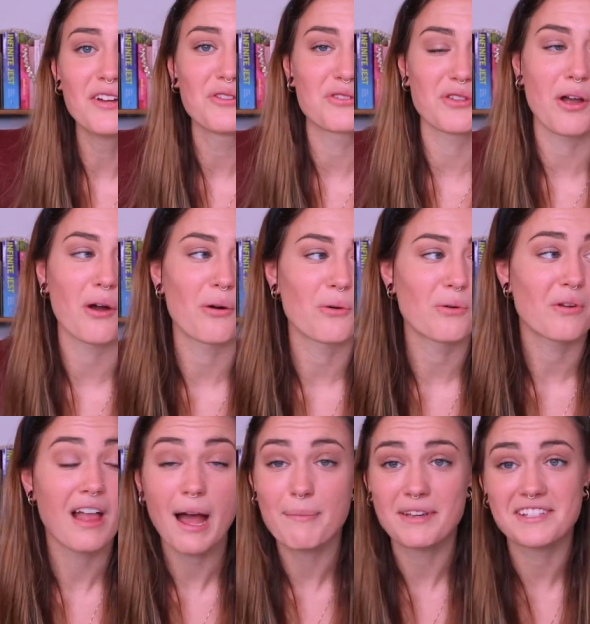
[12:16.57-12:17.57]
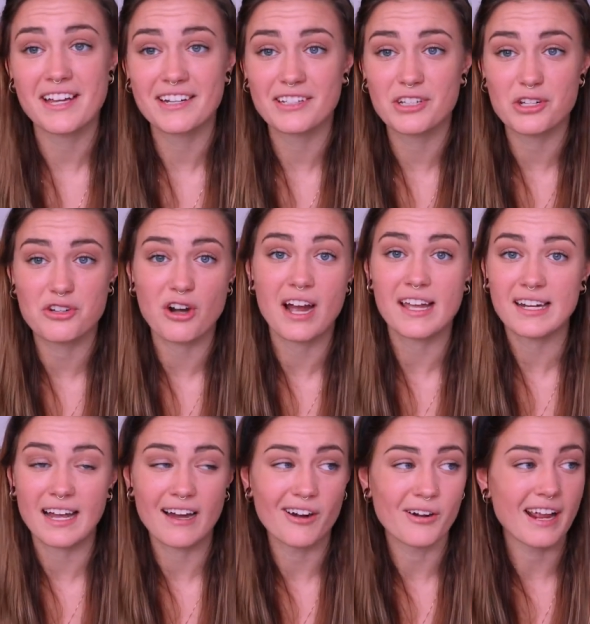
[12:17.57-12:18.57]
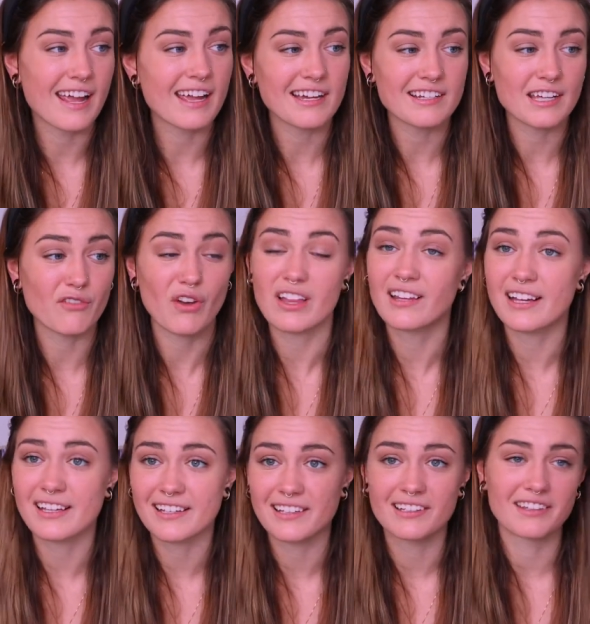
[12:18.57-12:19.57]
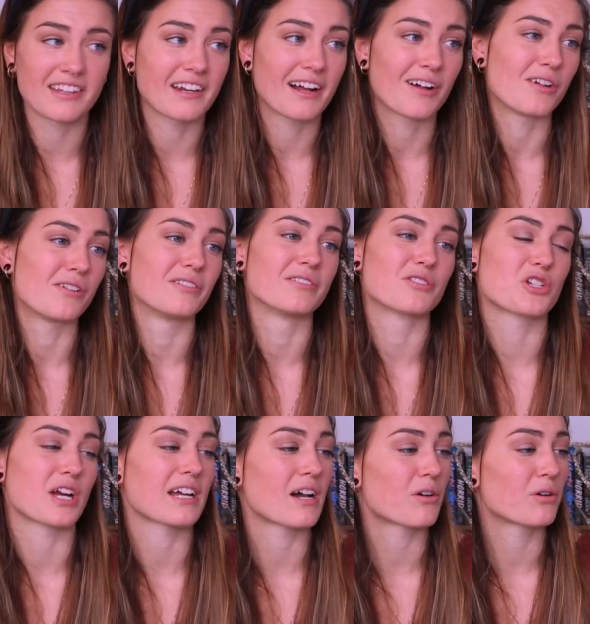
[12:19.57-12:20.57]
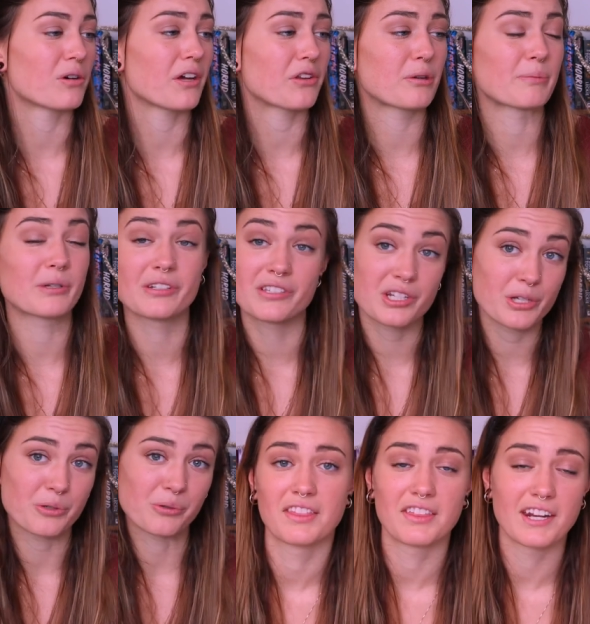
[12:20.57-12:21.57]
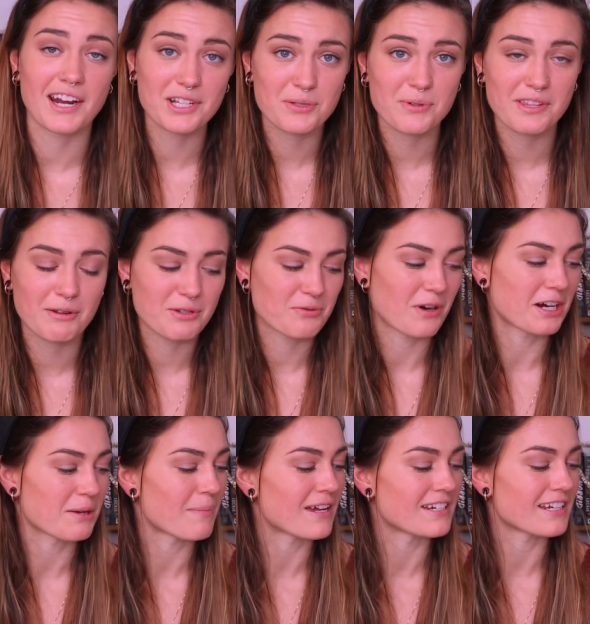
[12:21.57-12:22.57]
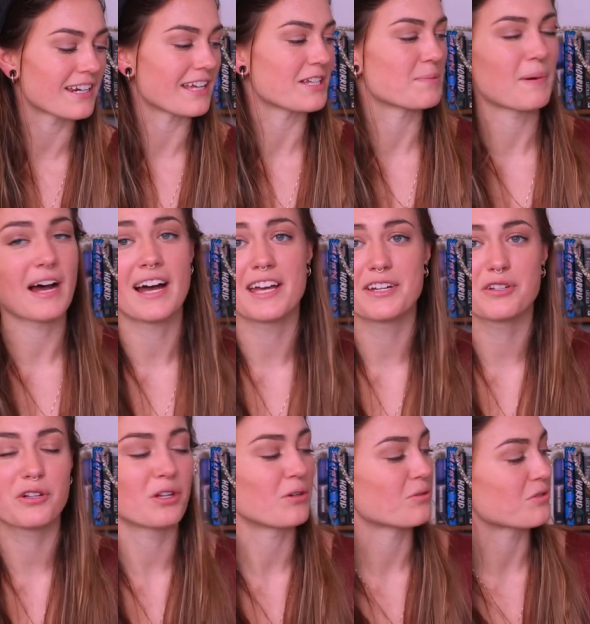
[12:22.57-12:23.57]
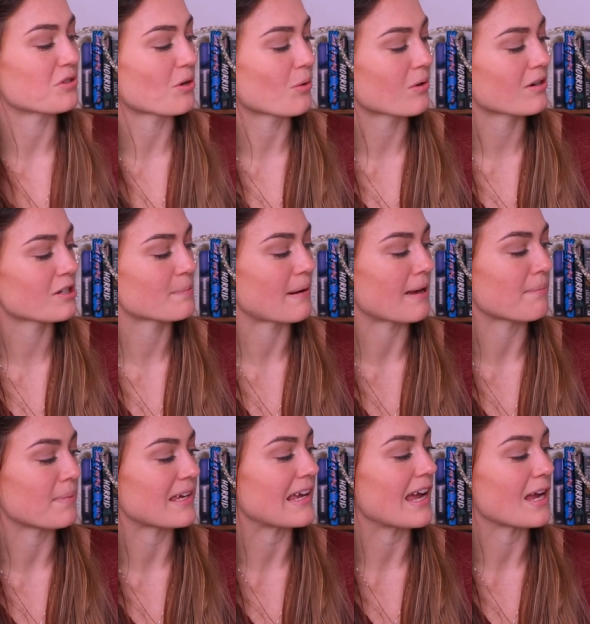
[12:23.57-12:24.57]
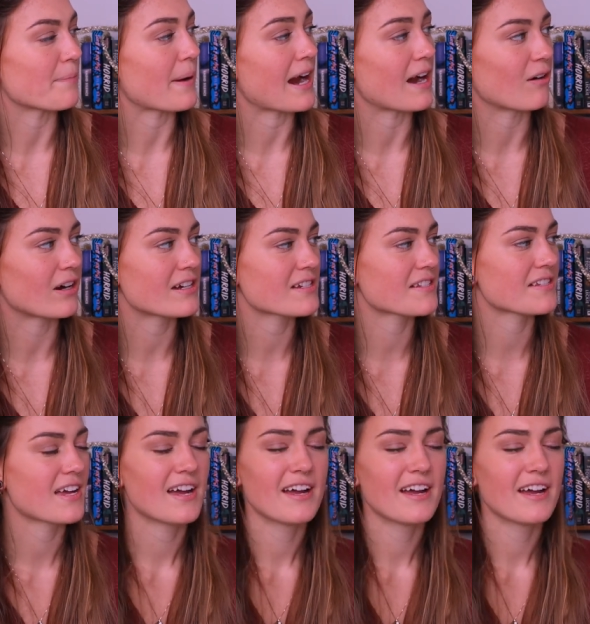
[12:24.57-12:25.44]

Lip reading: so I'm excited to try it out, and if I like it, then I'll check out her other books too. The next one that was recommended is Behind Closed Doors by B.A. Paris.